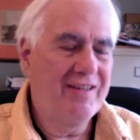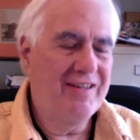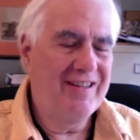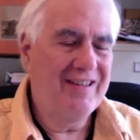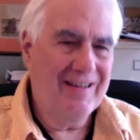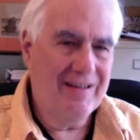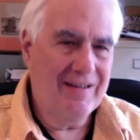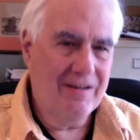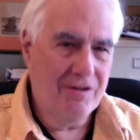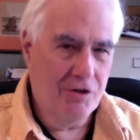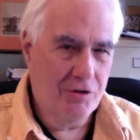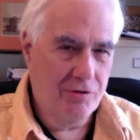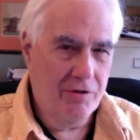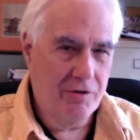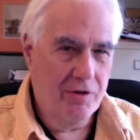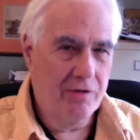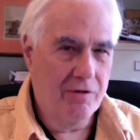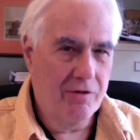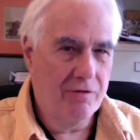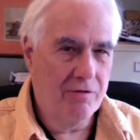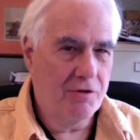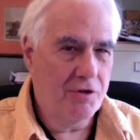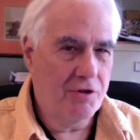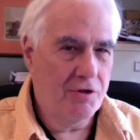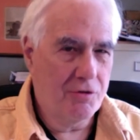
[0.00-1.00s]
Vegans
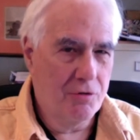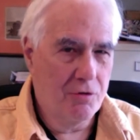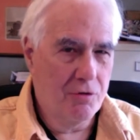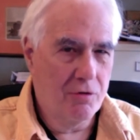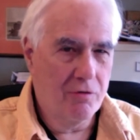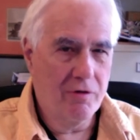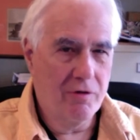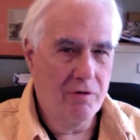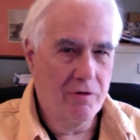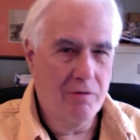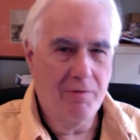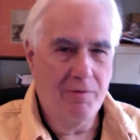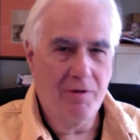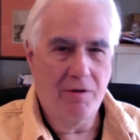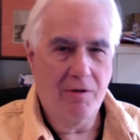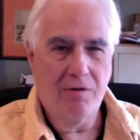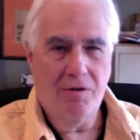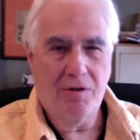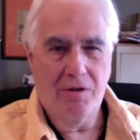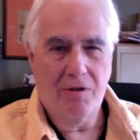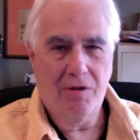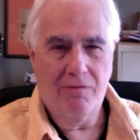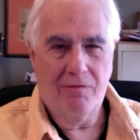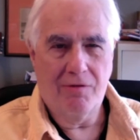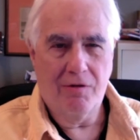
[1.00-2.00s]
are another story
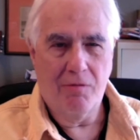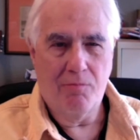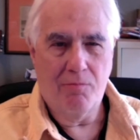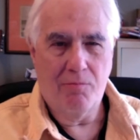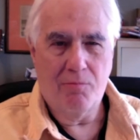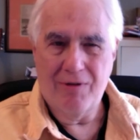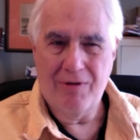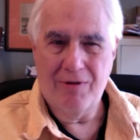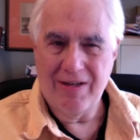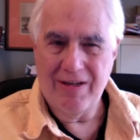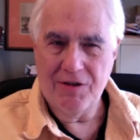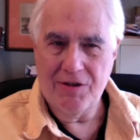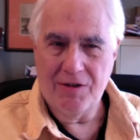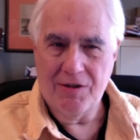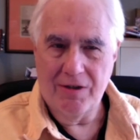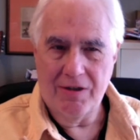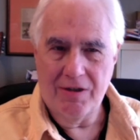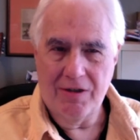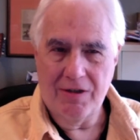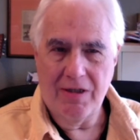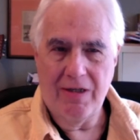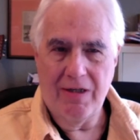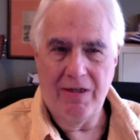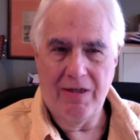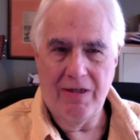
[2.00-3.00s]
because they're very
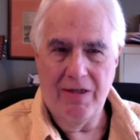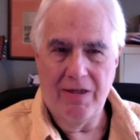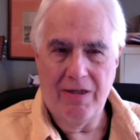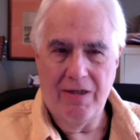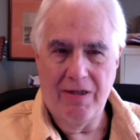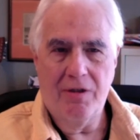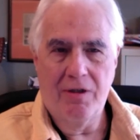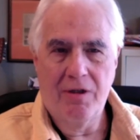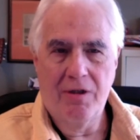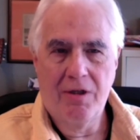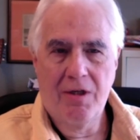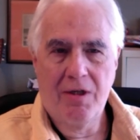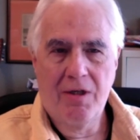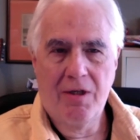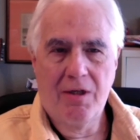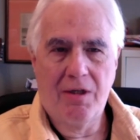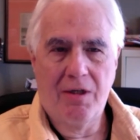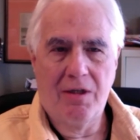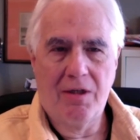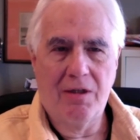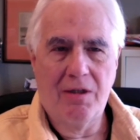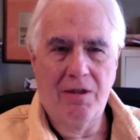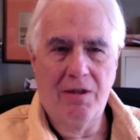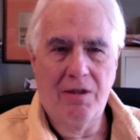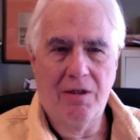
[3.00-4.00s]
proselytizing,
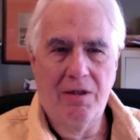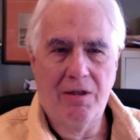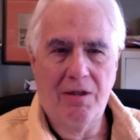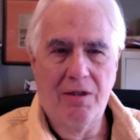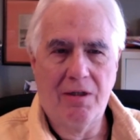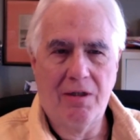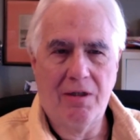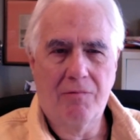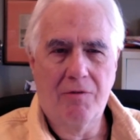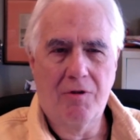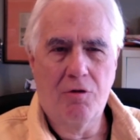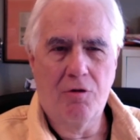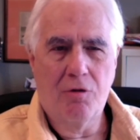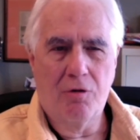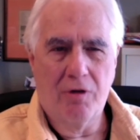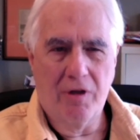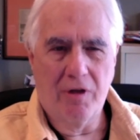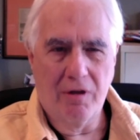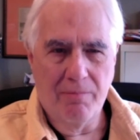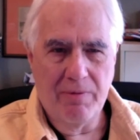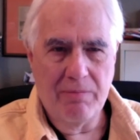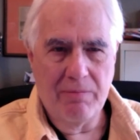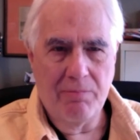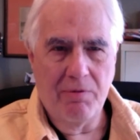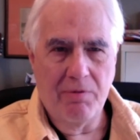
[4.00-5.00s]

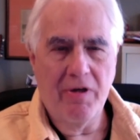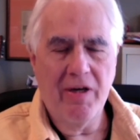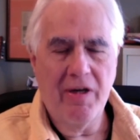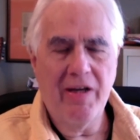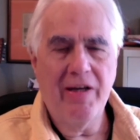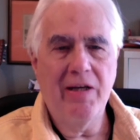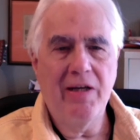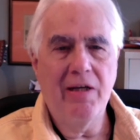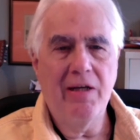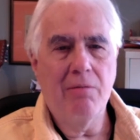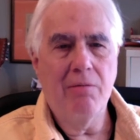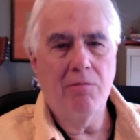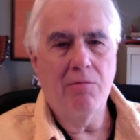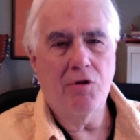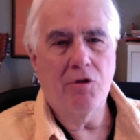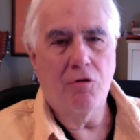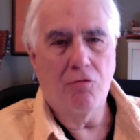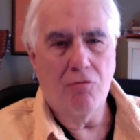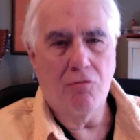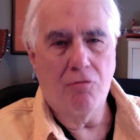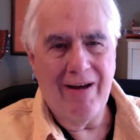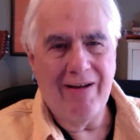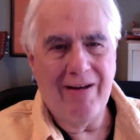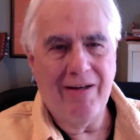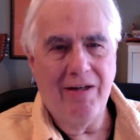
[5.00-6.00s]
calling people
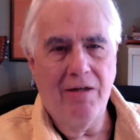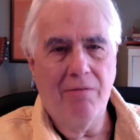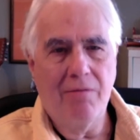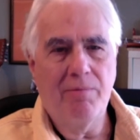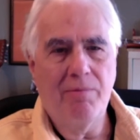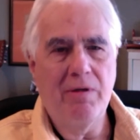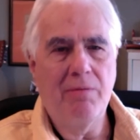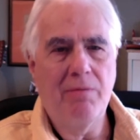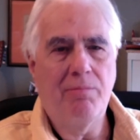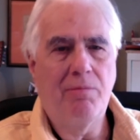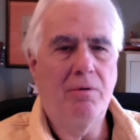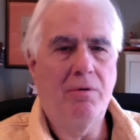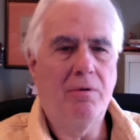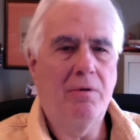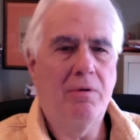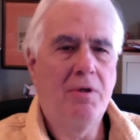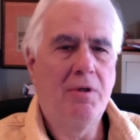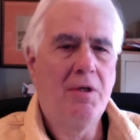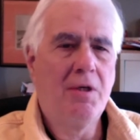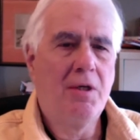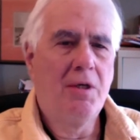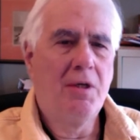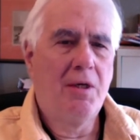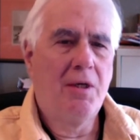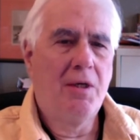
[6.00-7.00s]
names, haranguing
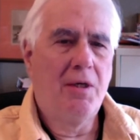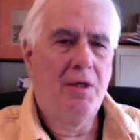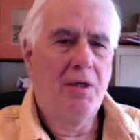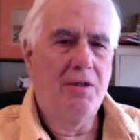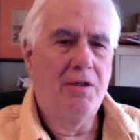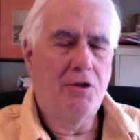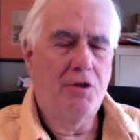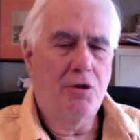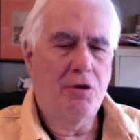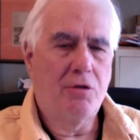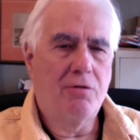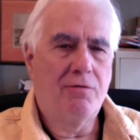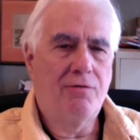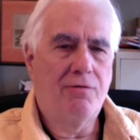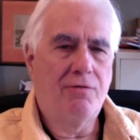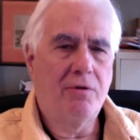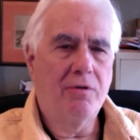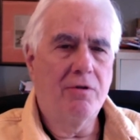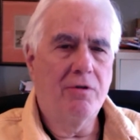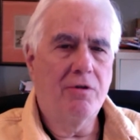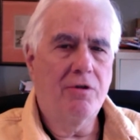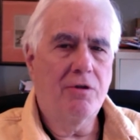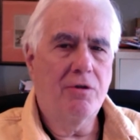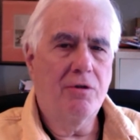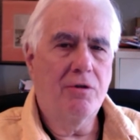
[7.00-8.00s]
people, and so
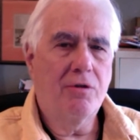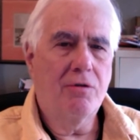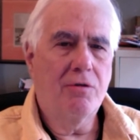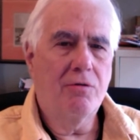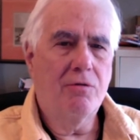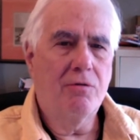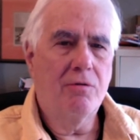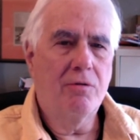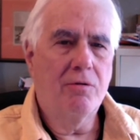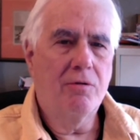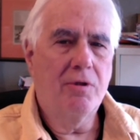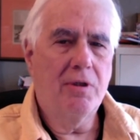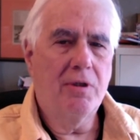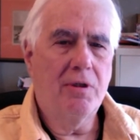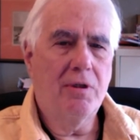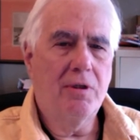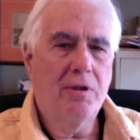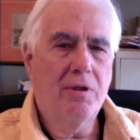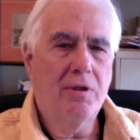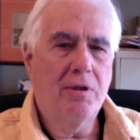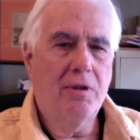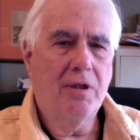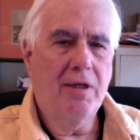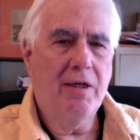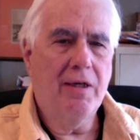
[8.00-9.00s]
forth. So
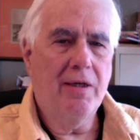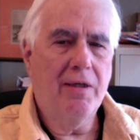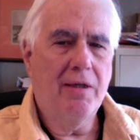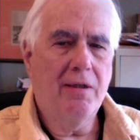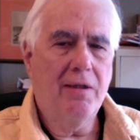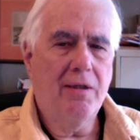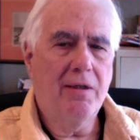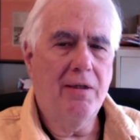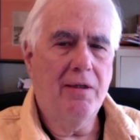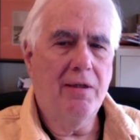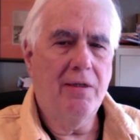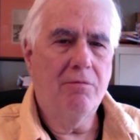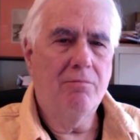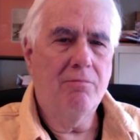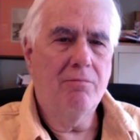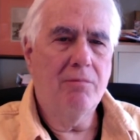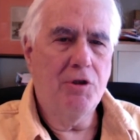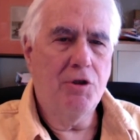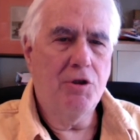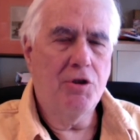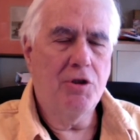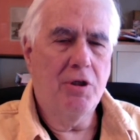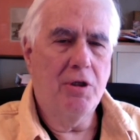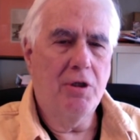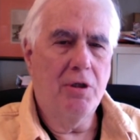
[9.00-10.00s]
Ligaya
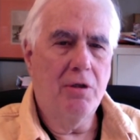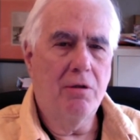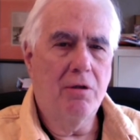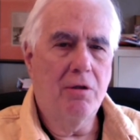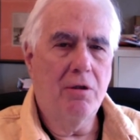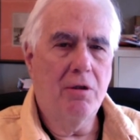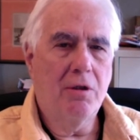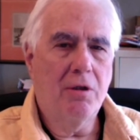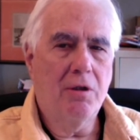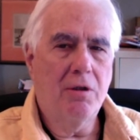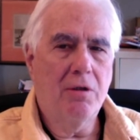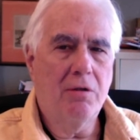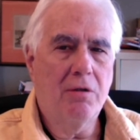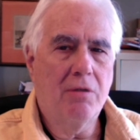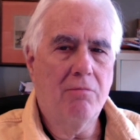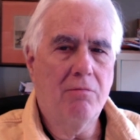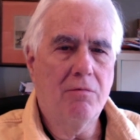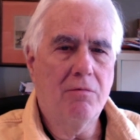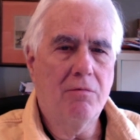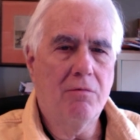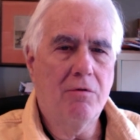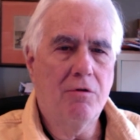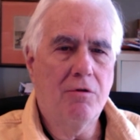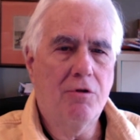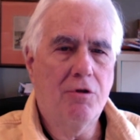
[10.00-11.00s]

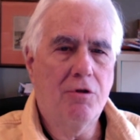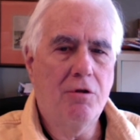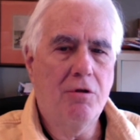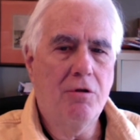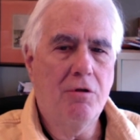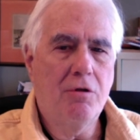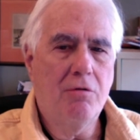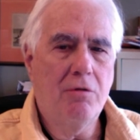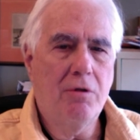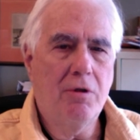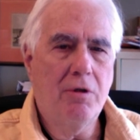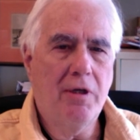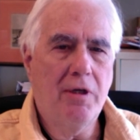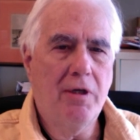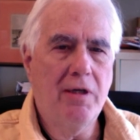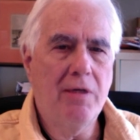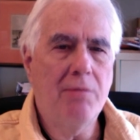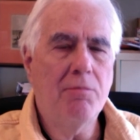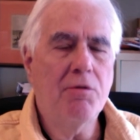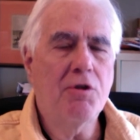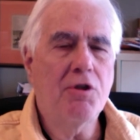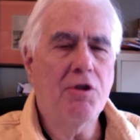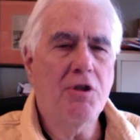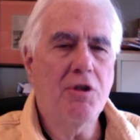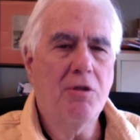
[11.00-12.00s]
Mishan, she
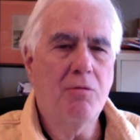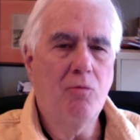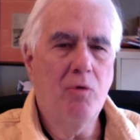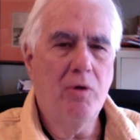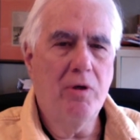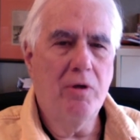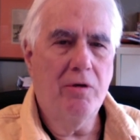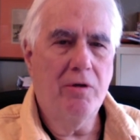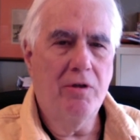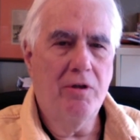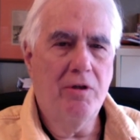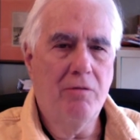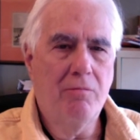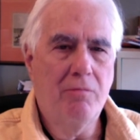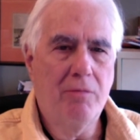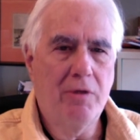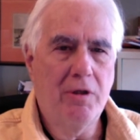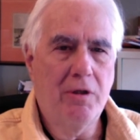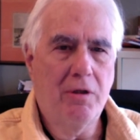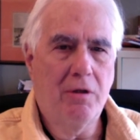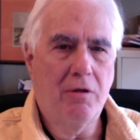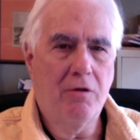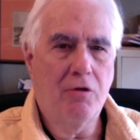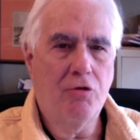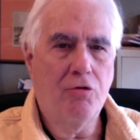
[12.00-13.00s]
aims somewhere in
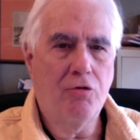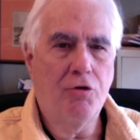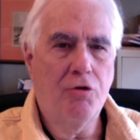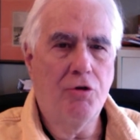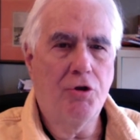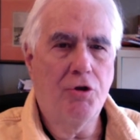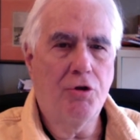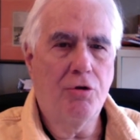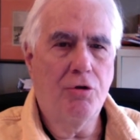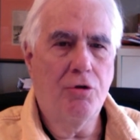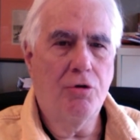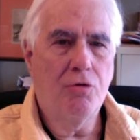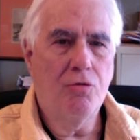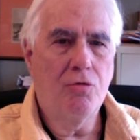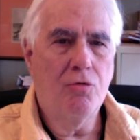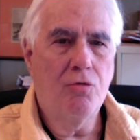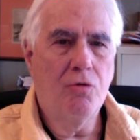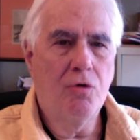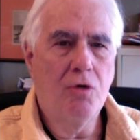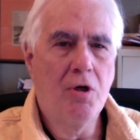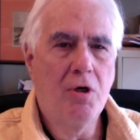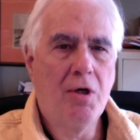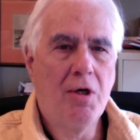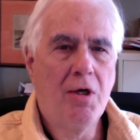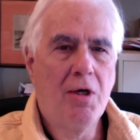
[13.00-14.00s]
the middle to
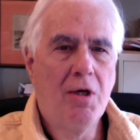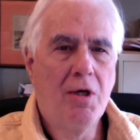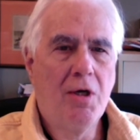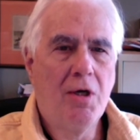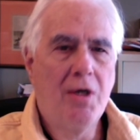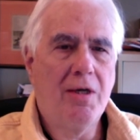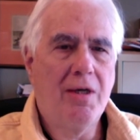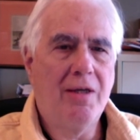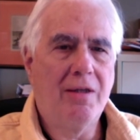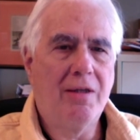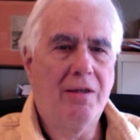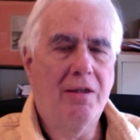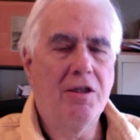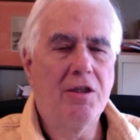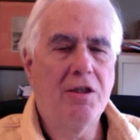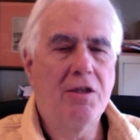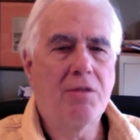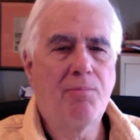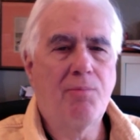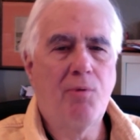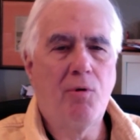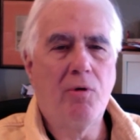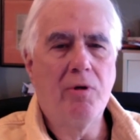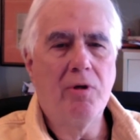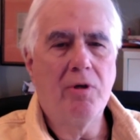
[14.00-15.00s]
show at
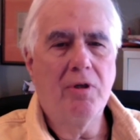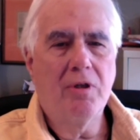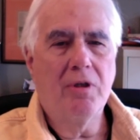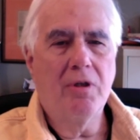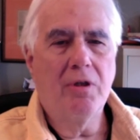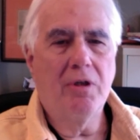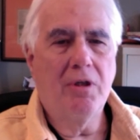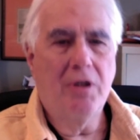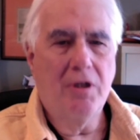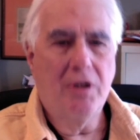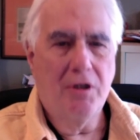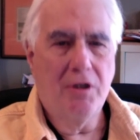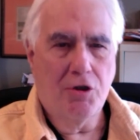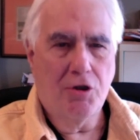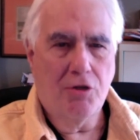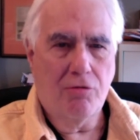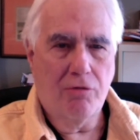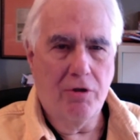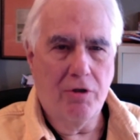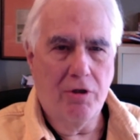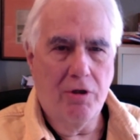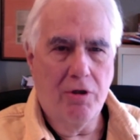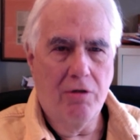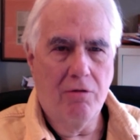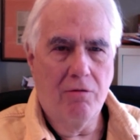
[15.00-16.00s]
this point in
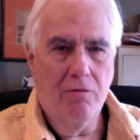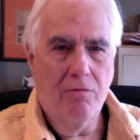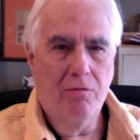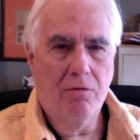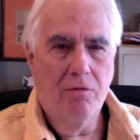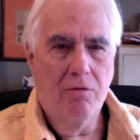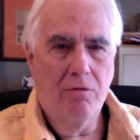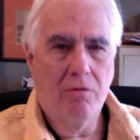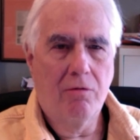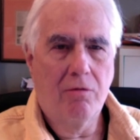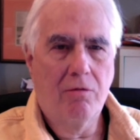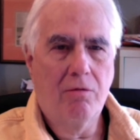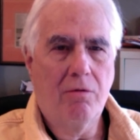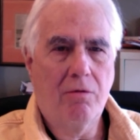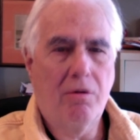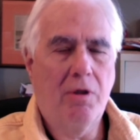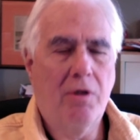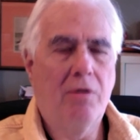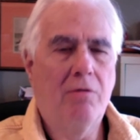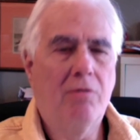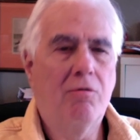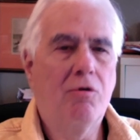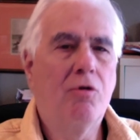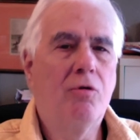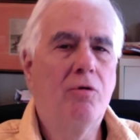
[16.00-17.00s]
history
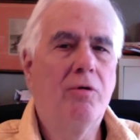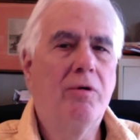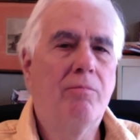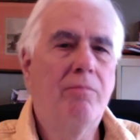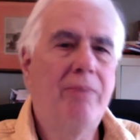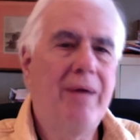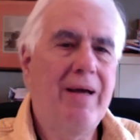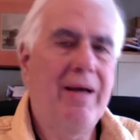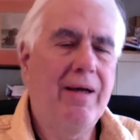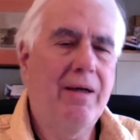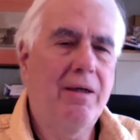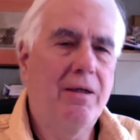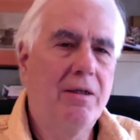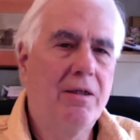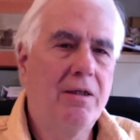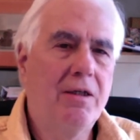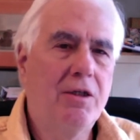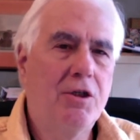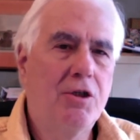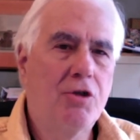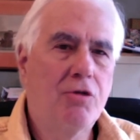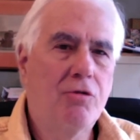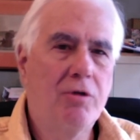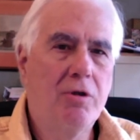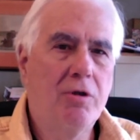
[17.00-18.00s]
and going back
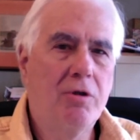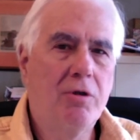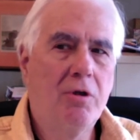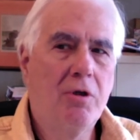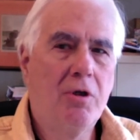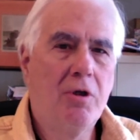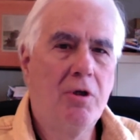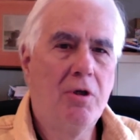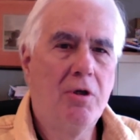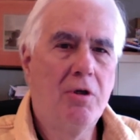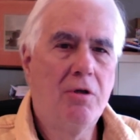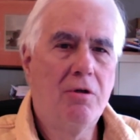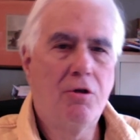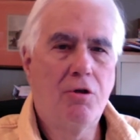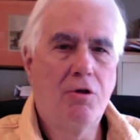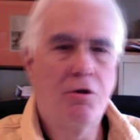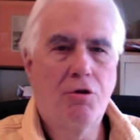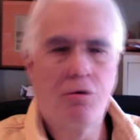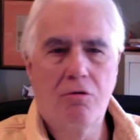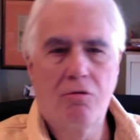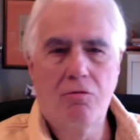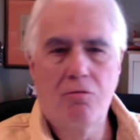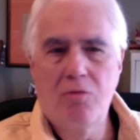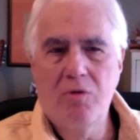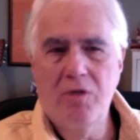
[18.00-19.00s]
in history,
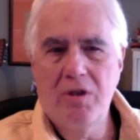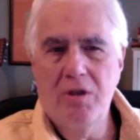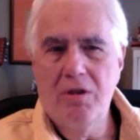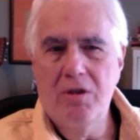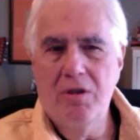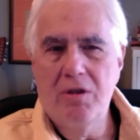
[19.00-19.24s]
is